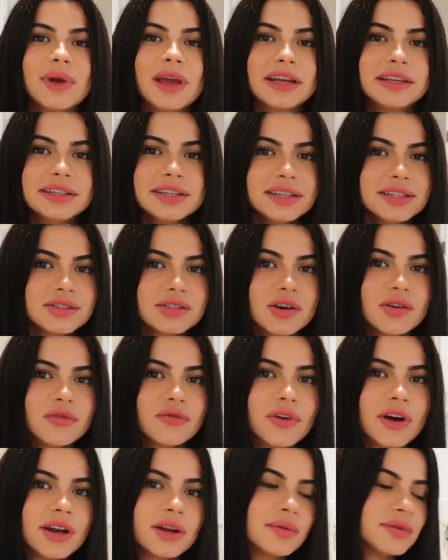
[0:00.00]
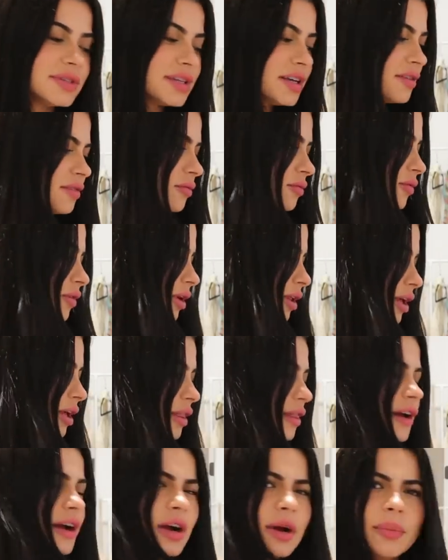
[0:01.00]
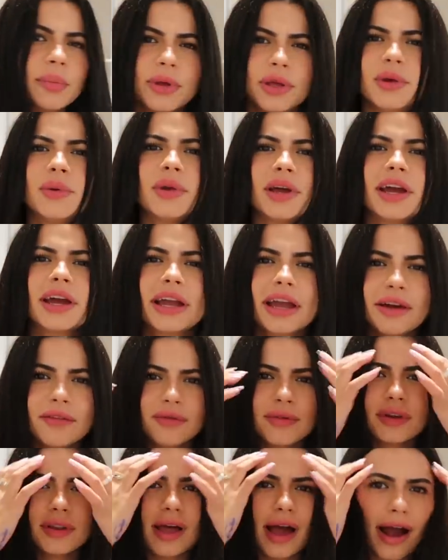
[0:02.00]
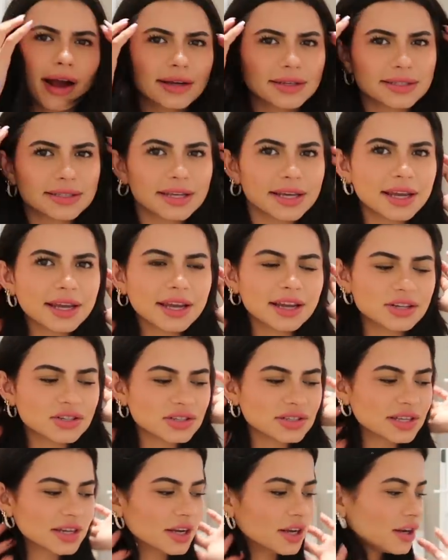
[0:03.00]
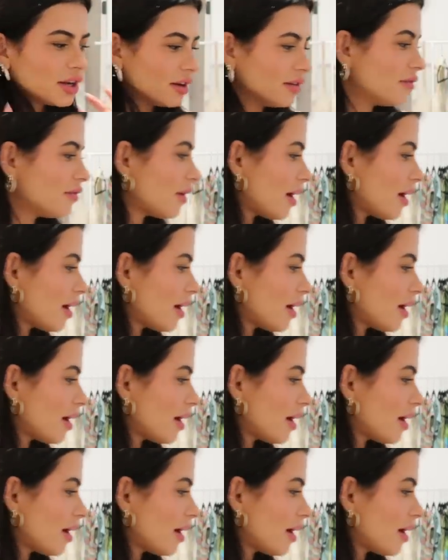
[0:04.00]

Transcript: Painting is so fun. It was like really therapeutic and relaxing and just like a good